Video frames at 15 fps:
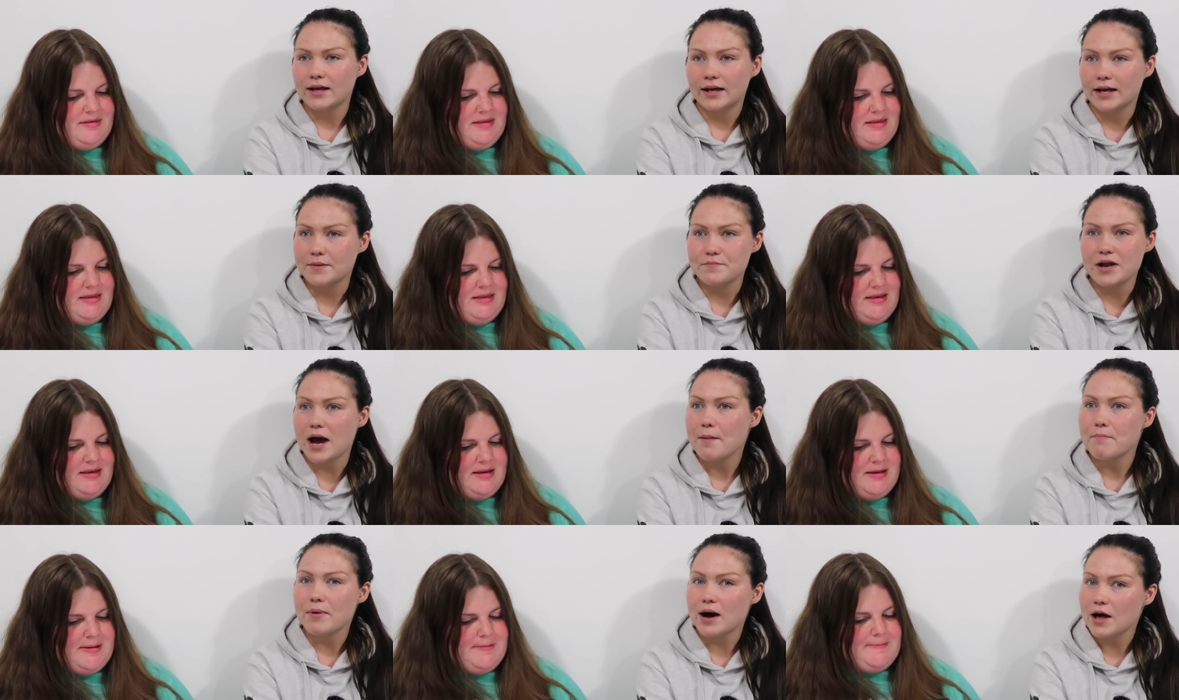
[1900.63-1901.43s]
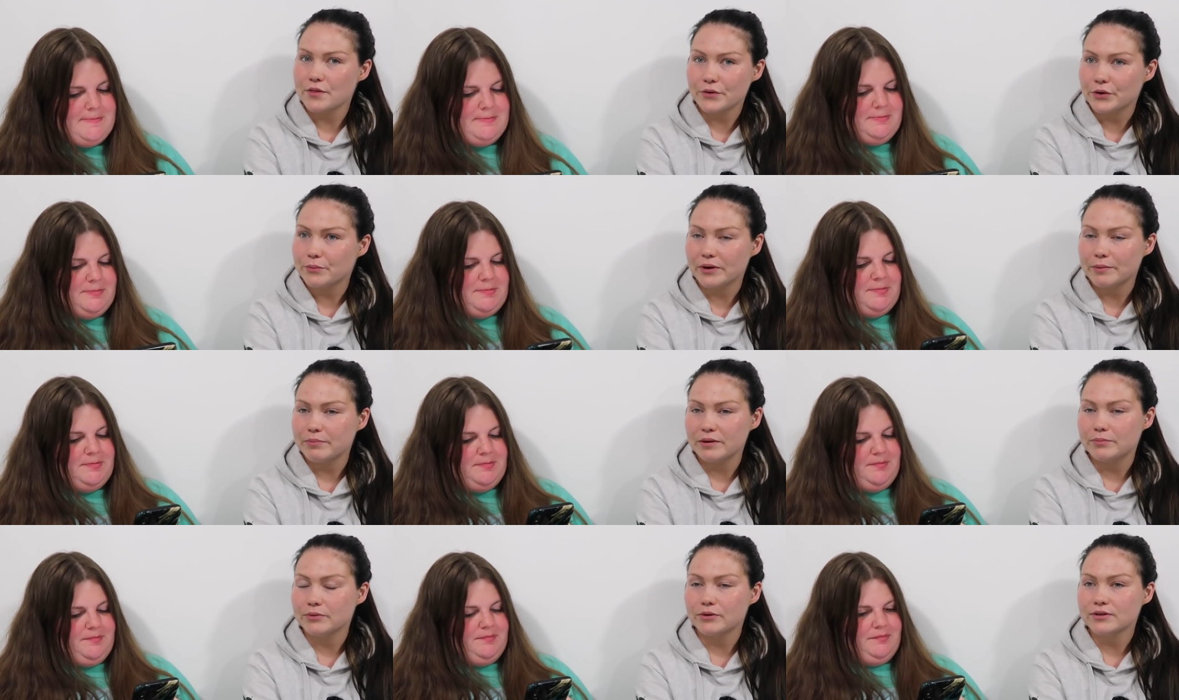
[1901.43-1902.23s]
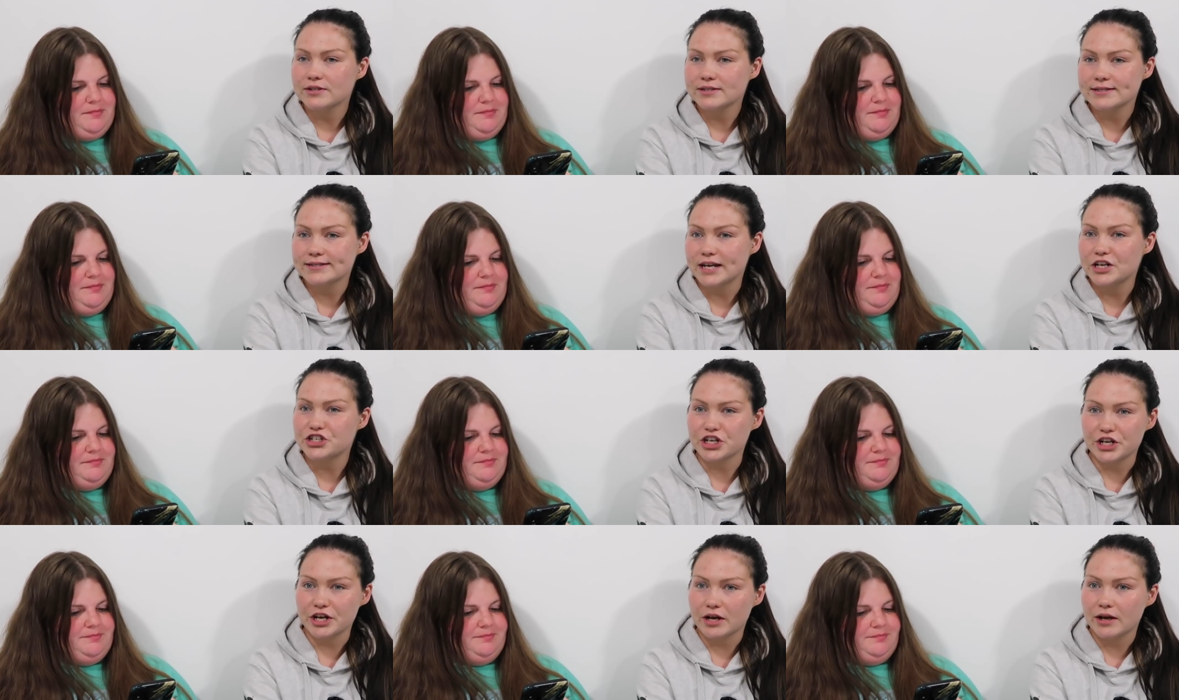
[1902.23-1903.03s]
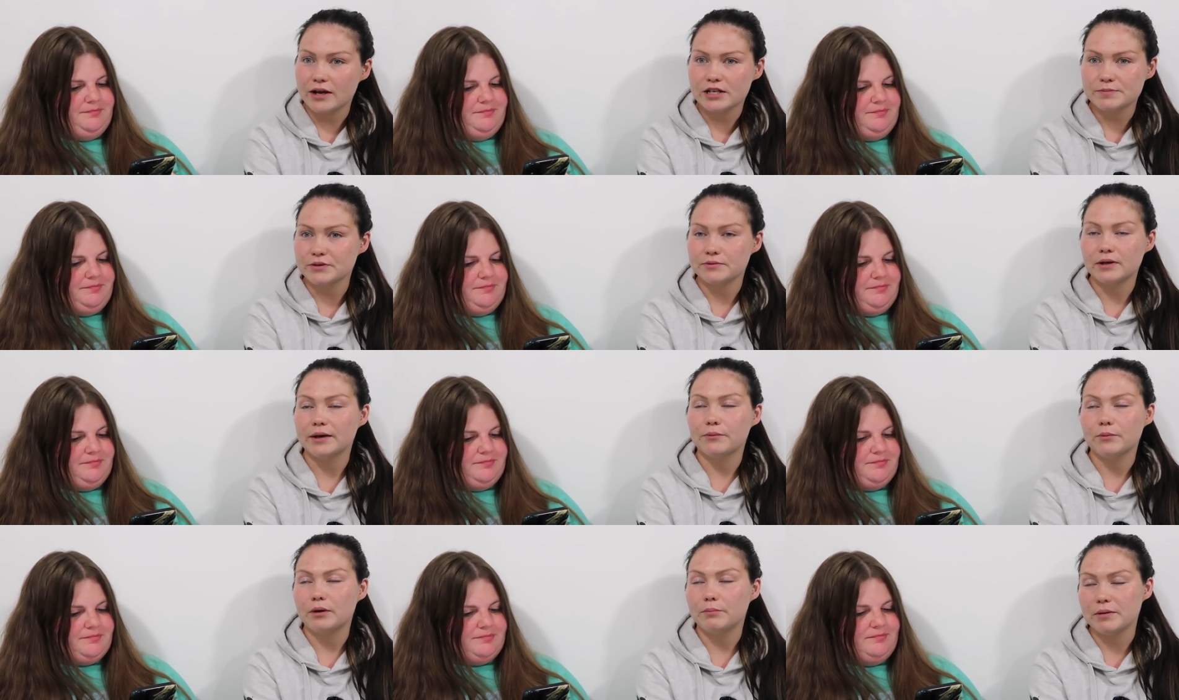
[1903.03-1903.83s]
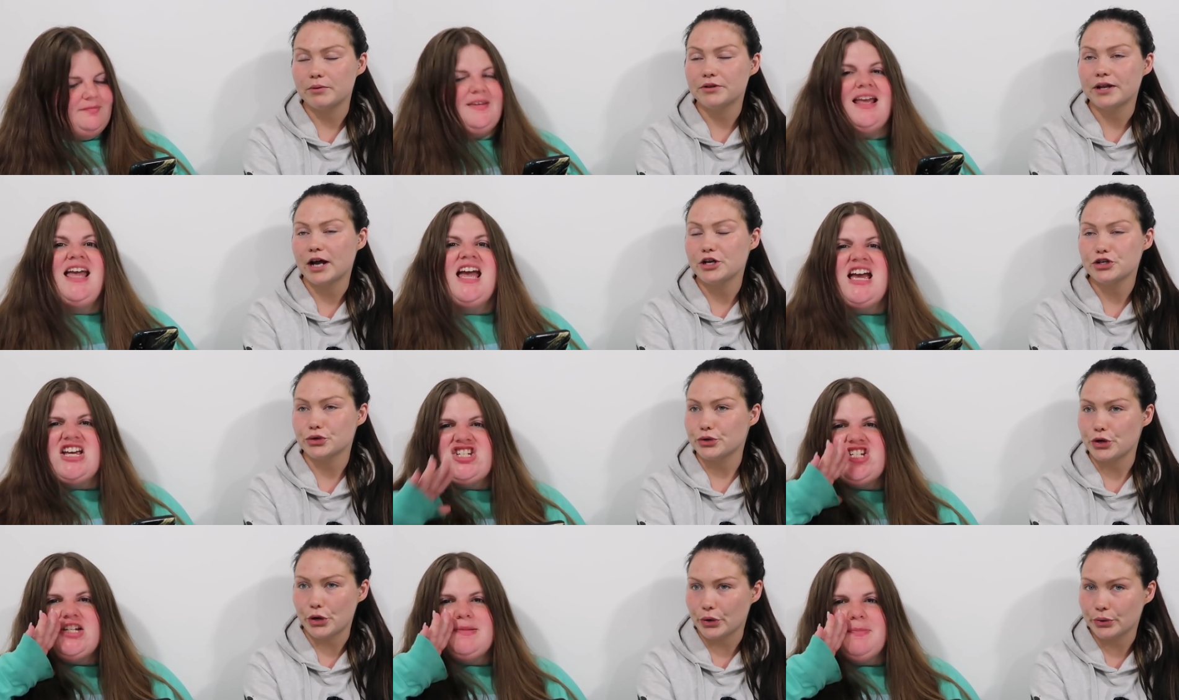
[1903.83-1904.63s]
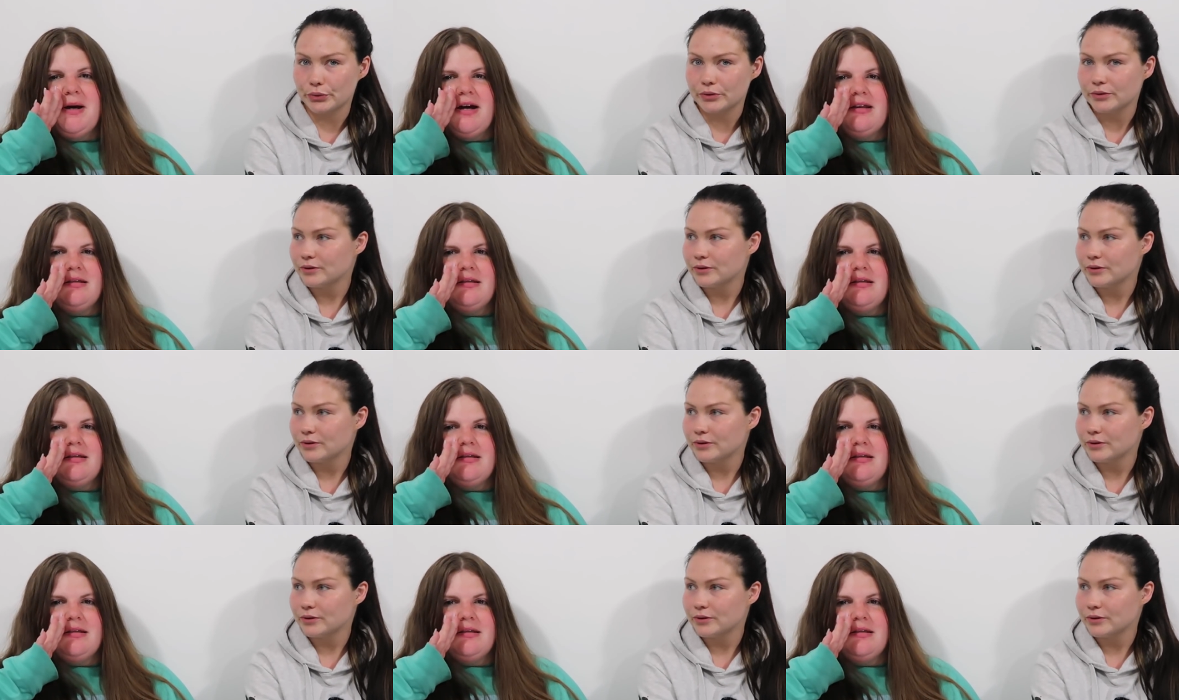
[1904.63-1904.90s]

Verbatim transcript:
Speaker 1: I'm not bothered when people say Jenna, especially like well people that I don't know.